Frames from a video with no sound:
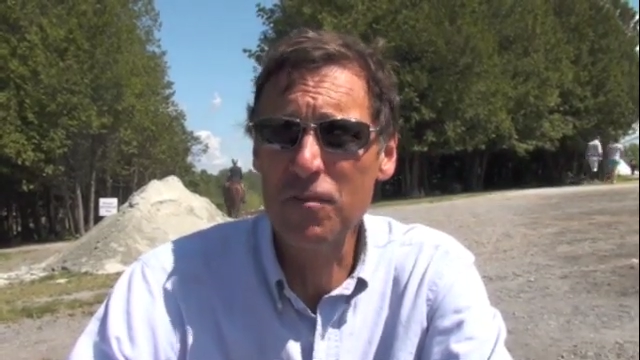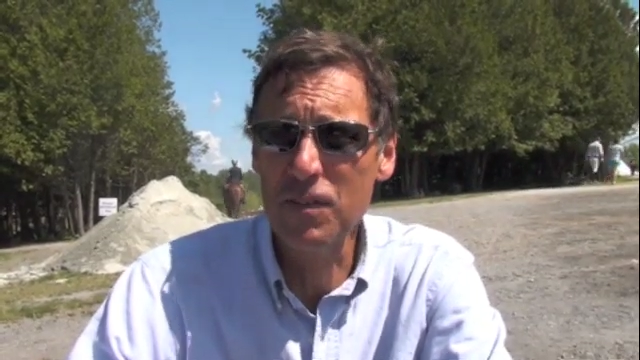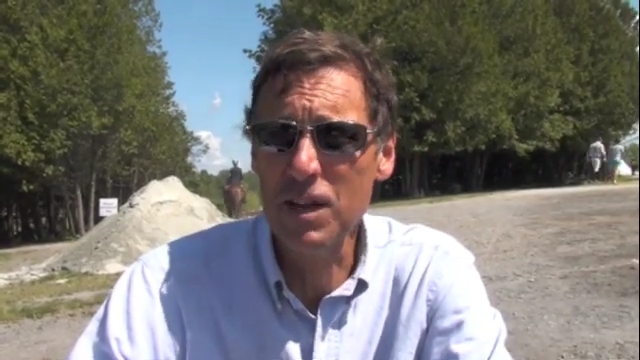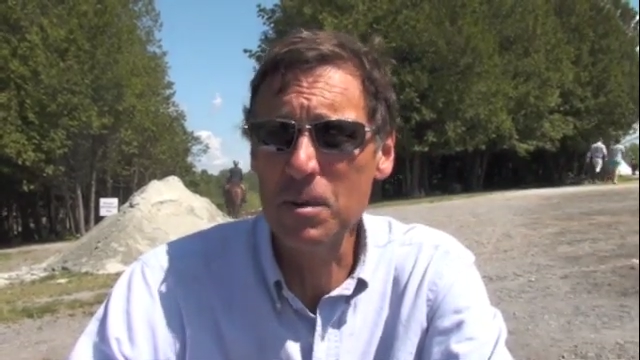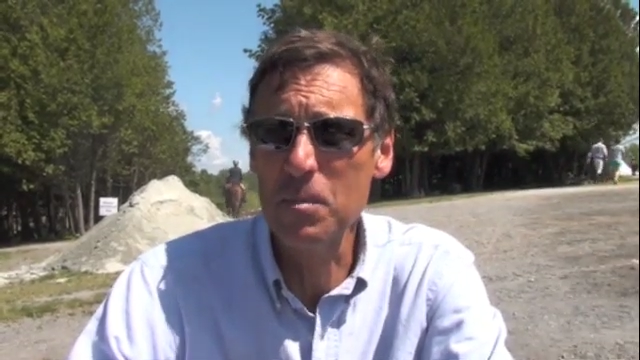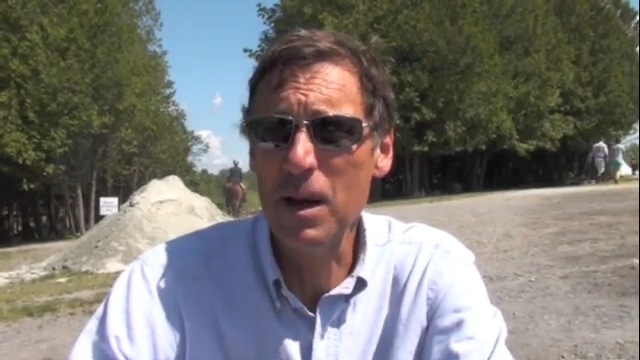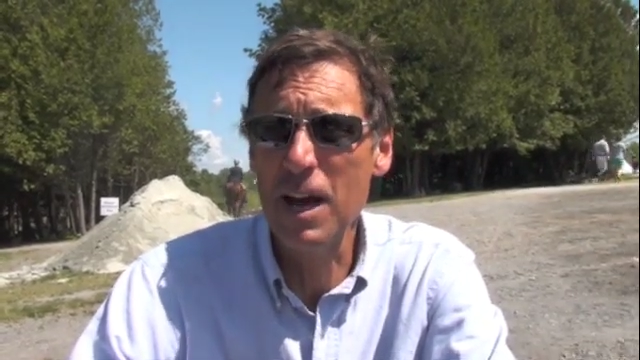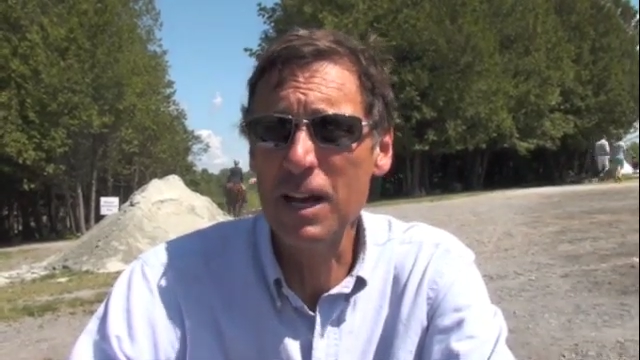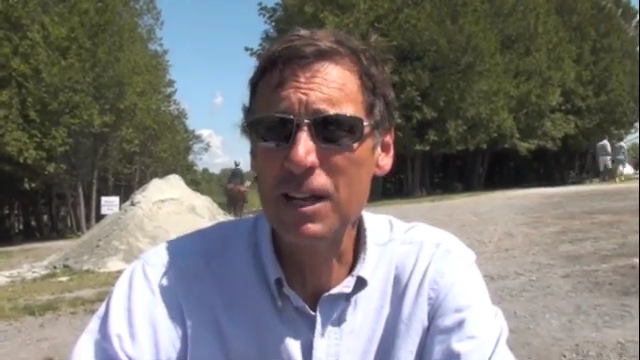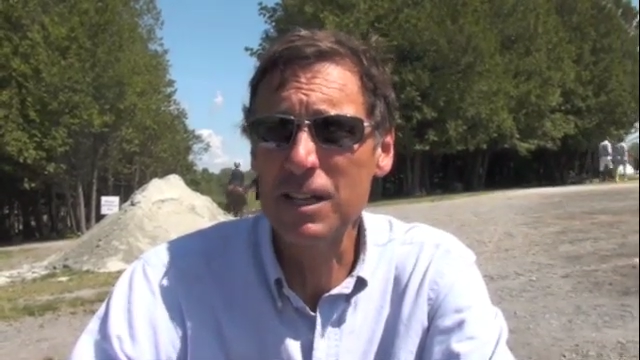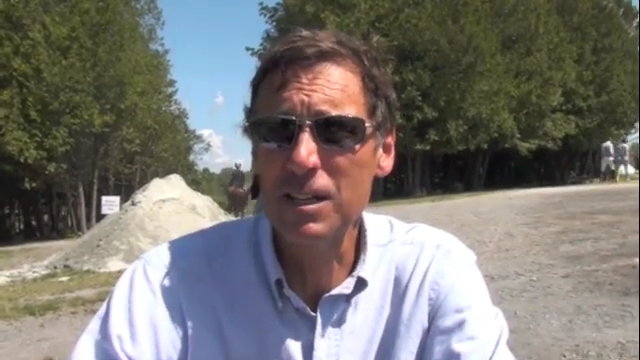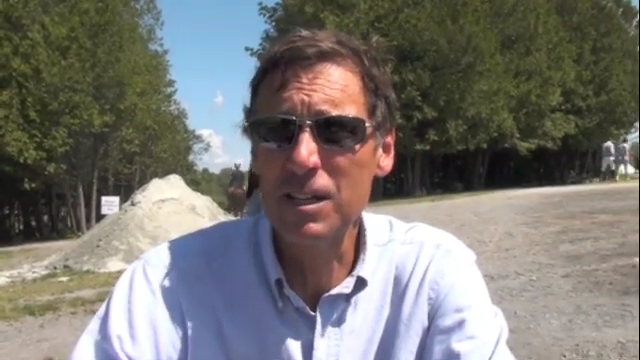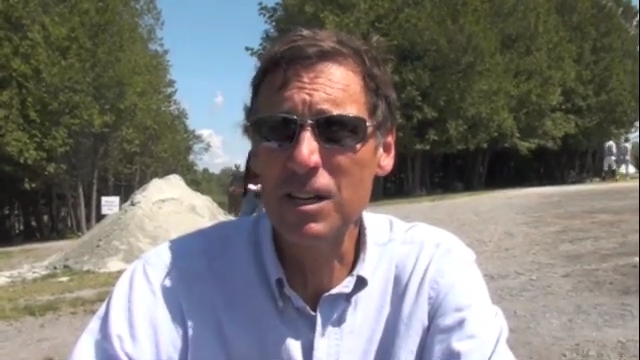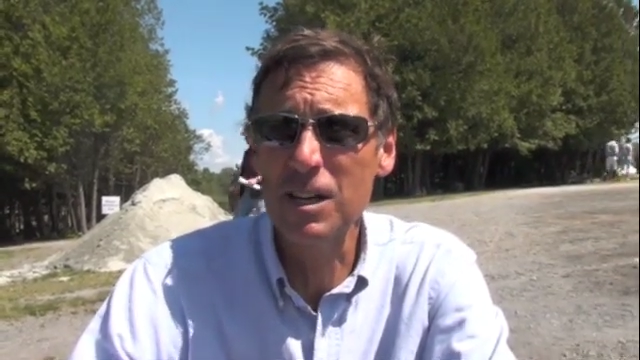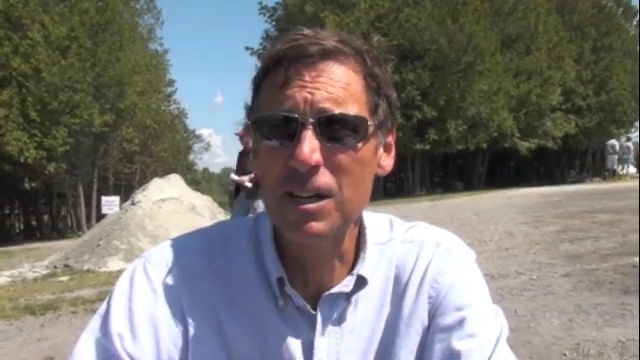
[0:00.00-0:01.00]
feedback,
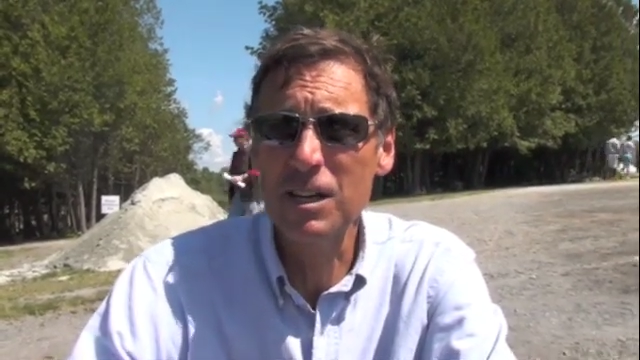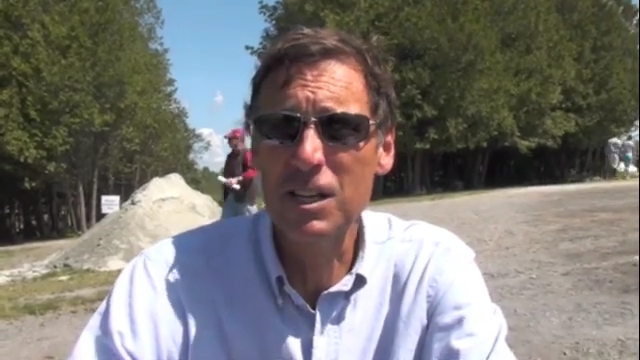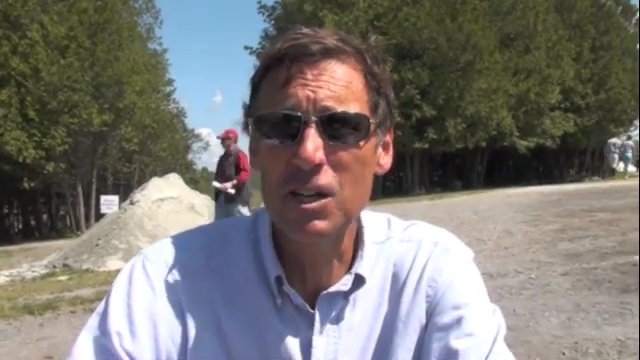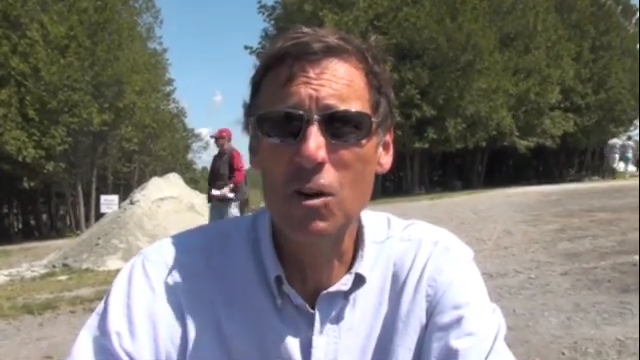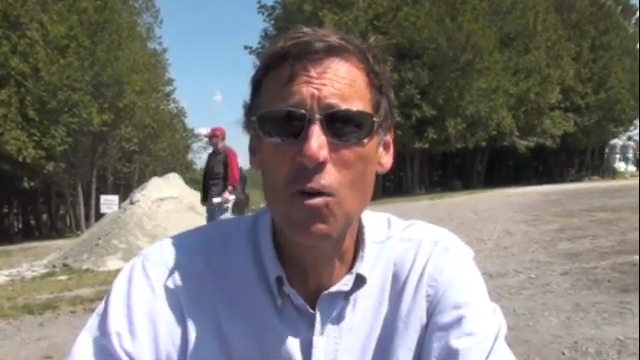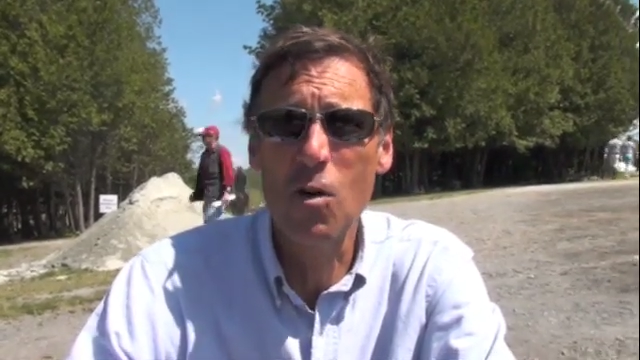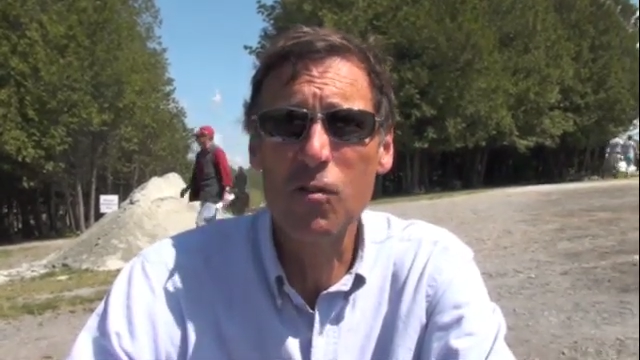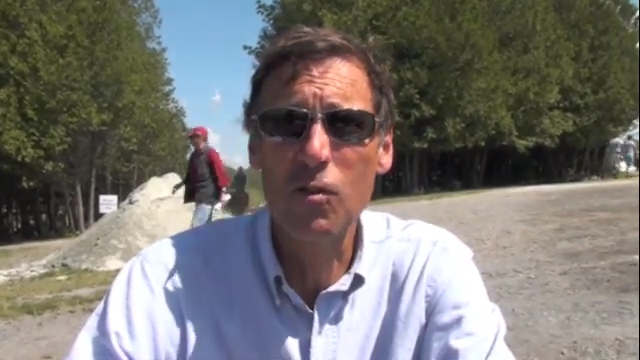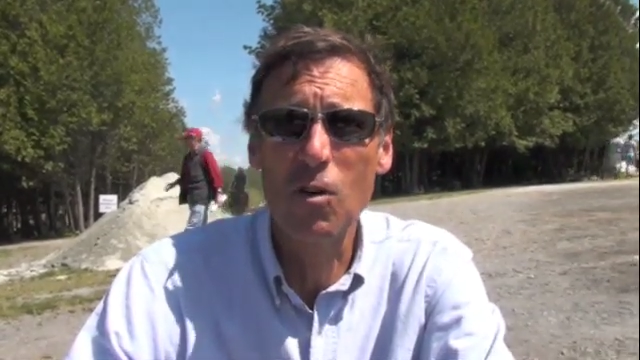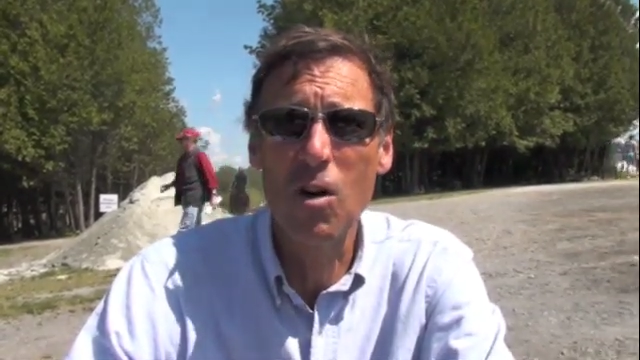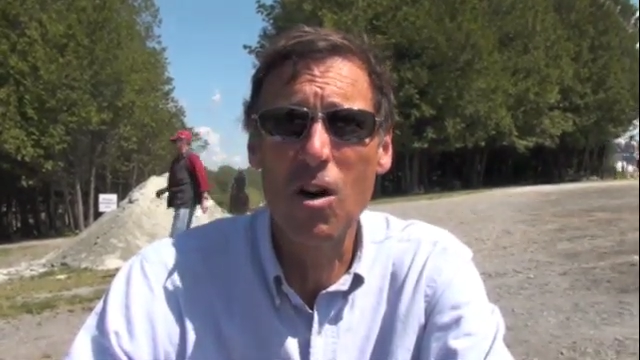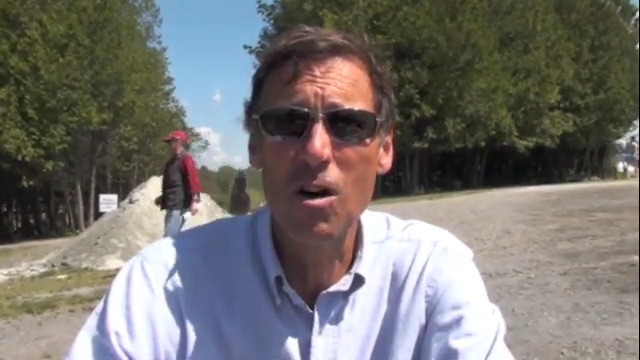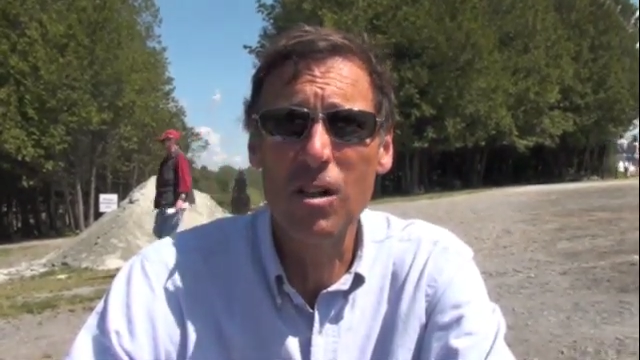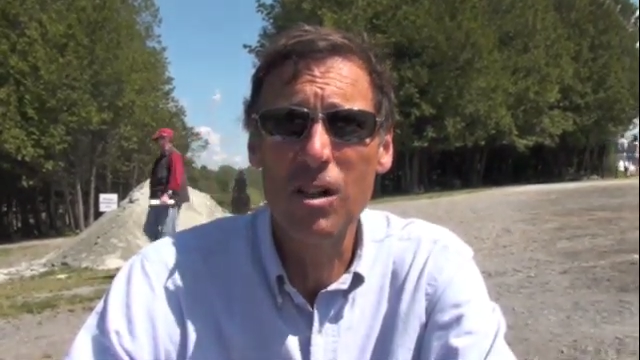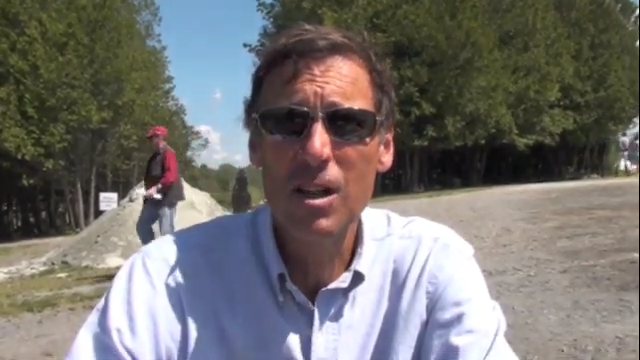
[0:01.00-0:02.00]
and
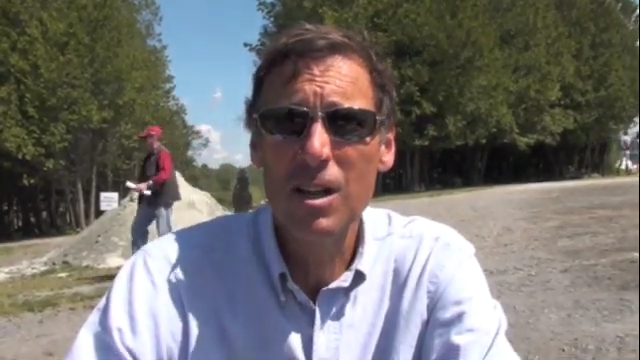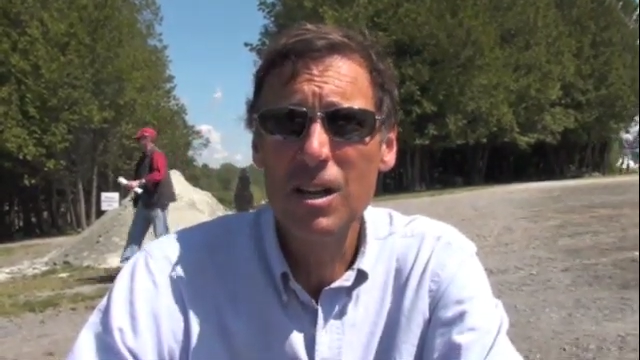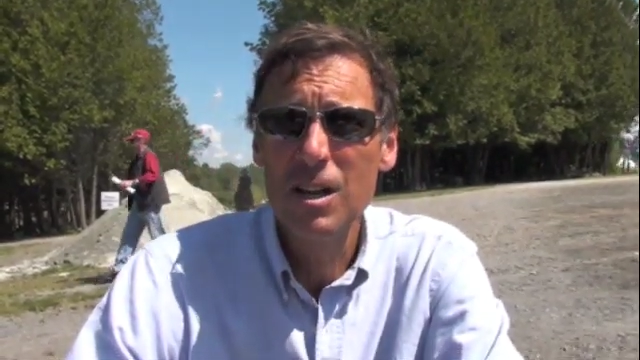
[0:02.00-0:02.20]
overall,